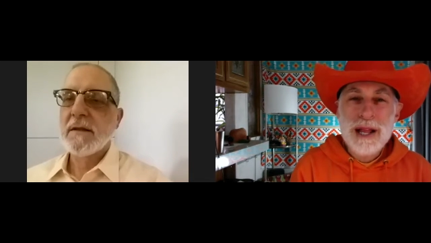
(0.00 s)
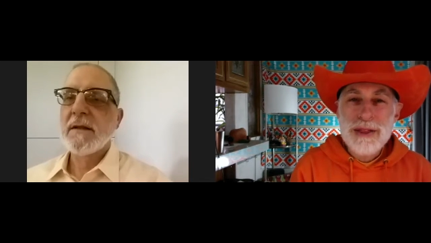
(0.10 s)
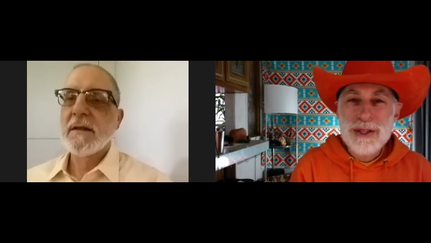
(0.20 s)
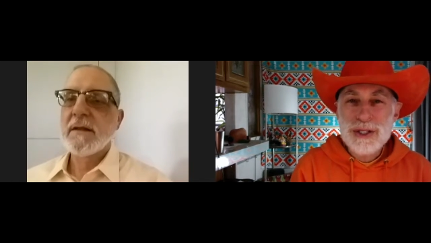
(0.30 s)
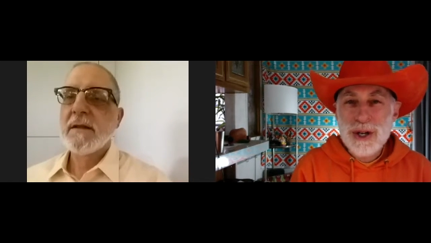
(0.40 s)

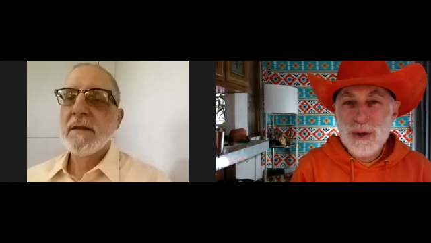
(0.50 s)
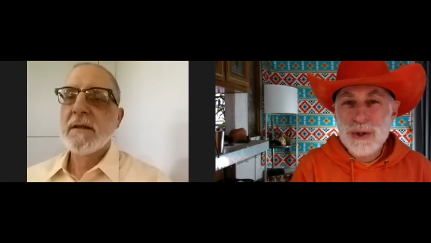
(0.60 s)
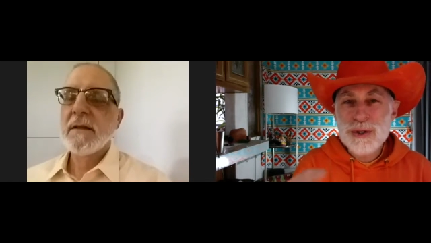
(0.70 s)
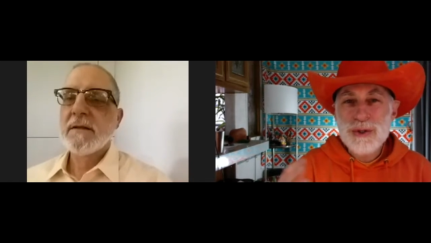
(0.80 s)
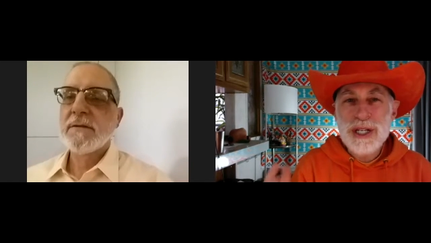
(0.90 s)
Speaker 1: There's a whole
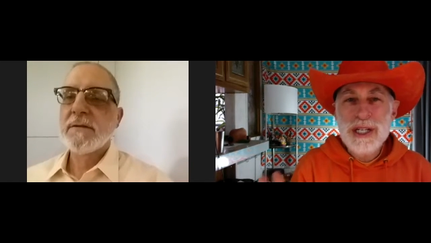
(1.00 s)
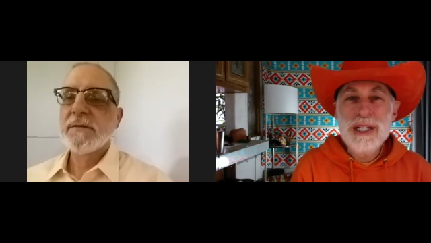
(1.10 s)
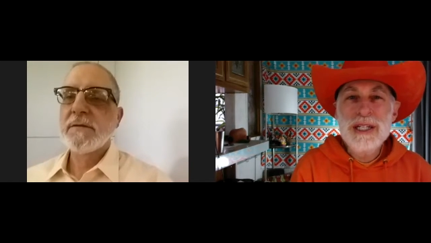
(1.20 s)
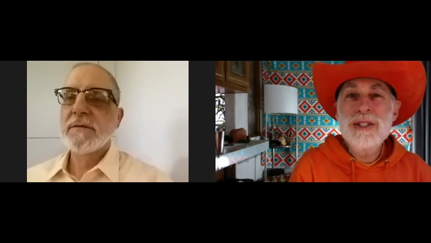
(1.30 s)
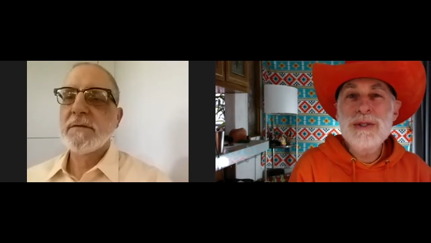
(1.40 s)
new
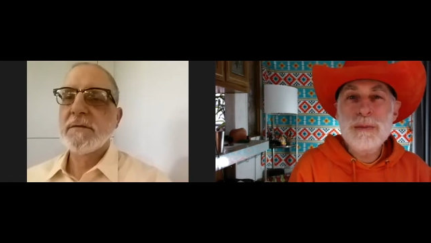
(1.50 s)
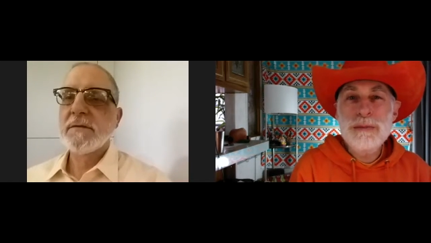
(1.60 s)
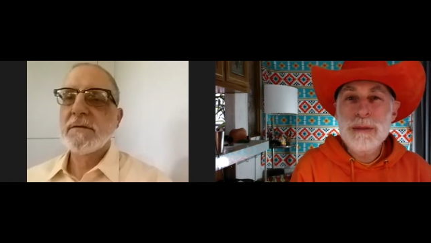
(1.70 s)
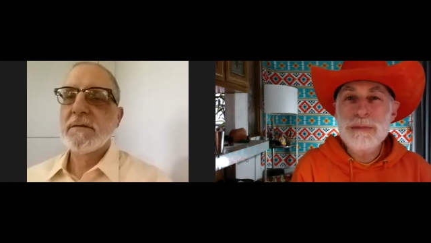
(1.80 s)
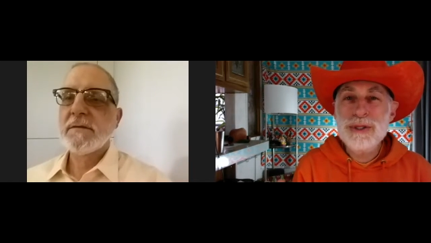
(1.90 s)
needs. The
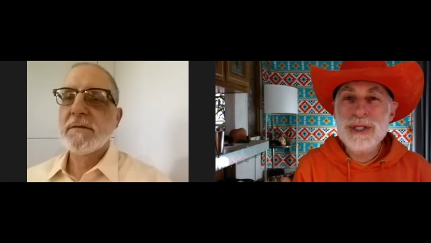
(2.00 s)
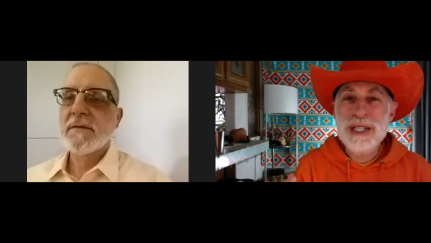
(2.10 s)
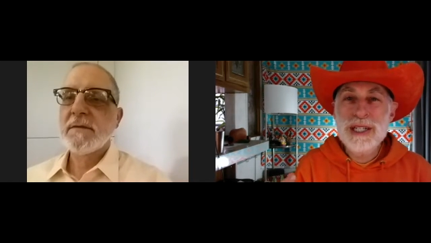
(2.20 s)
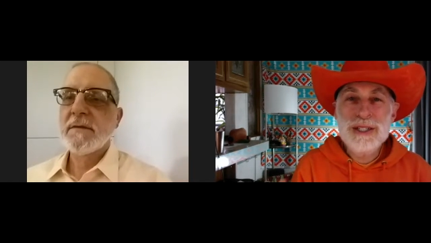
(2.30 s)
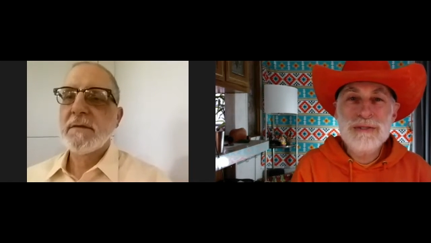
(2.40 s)
people's
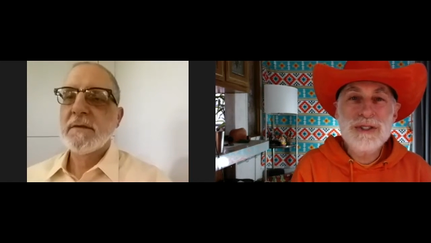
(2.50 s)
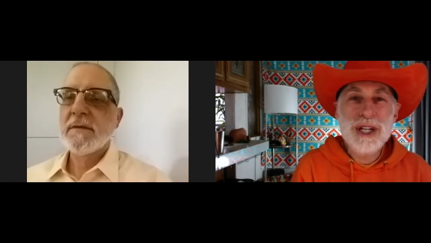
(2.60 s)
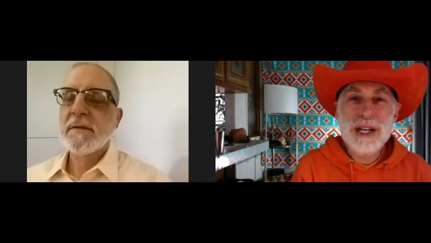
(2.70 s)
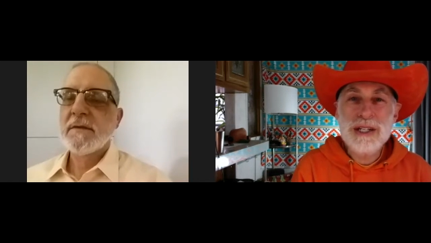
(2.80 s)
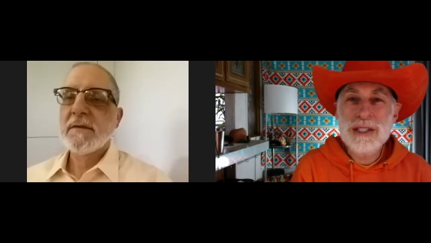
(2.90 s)
needs have
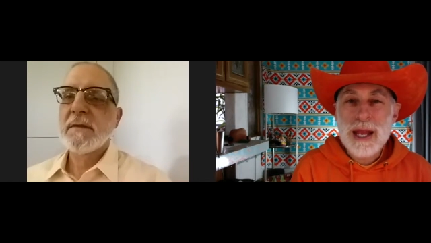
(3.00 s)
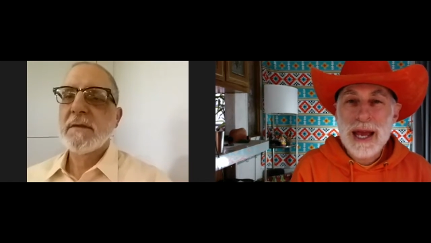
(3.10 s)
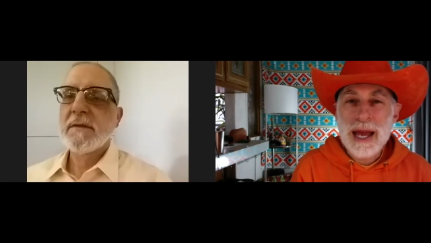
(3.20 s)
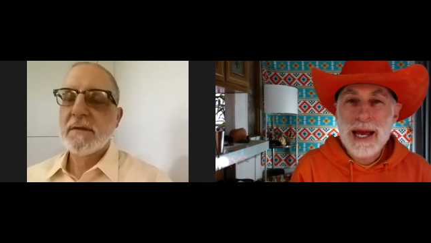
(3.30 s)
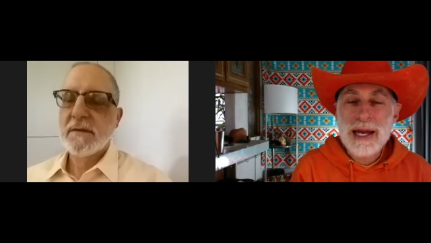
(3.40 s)
changed.
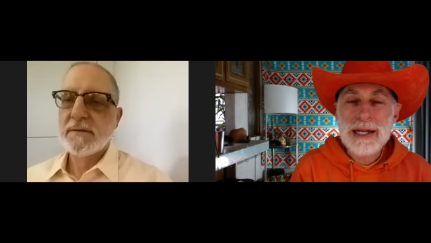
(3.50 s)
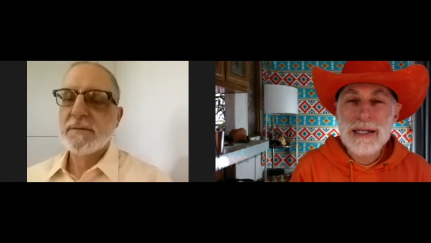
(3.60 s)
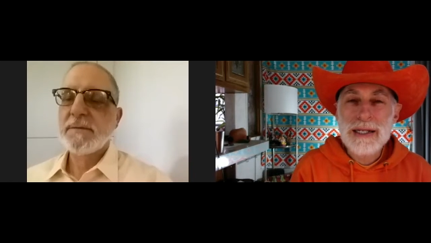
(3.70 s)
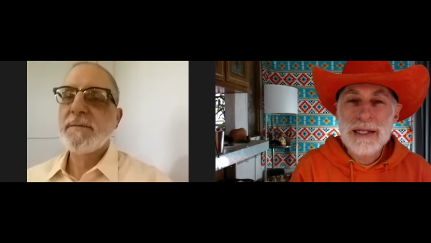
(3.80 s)
And